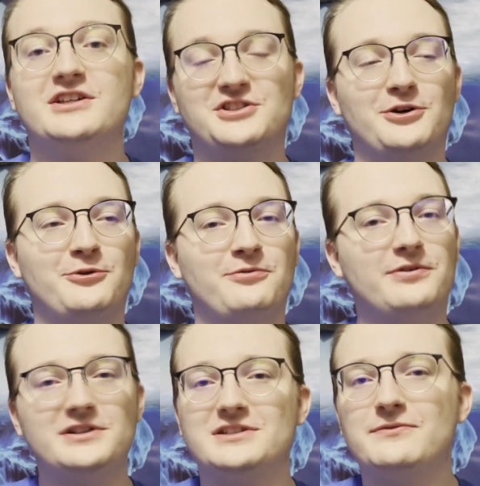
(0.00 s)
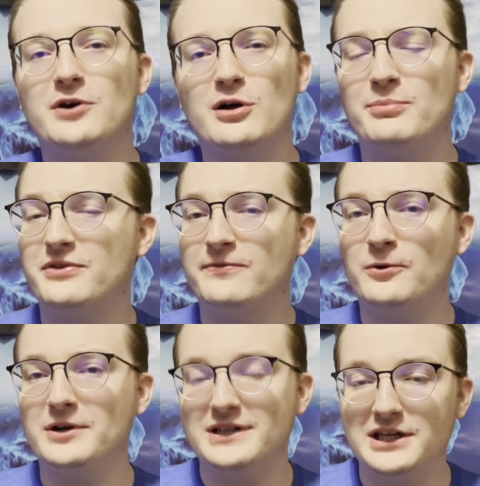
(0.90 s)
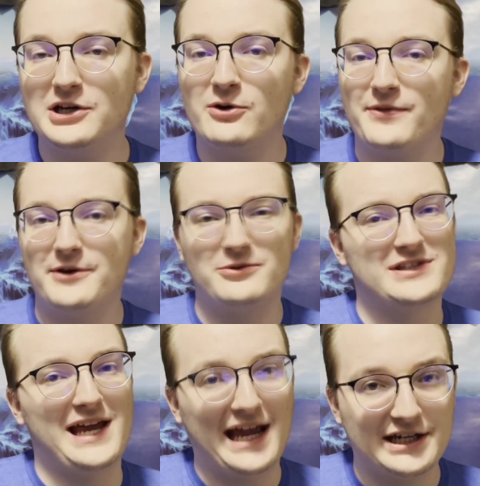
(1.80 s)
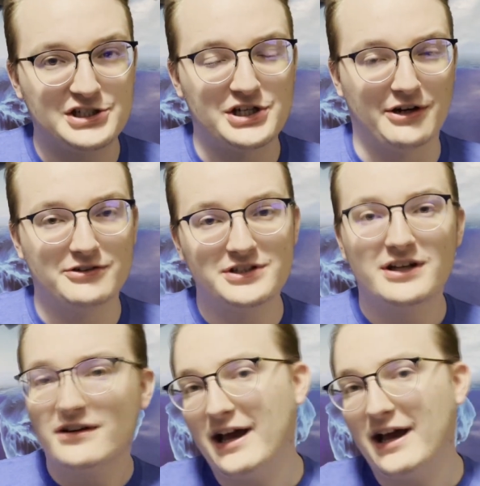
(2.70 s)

So first of all, before Neo, there was AntShares.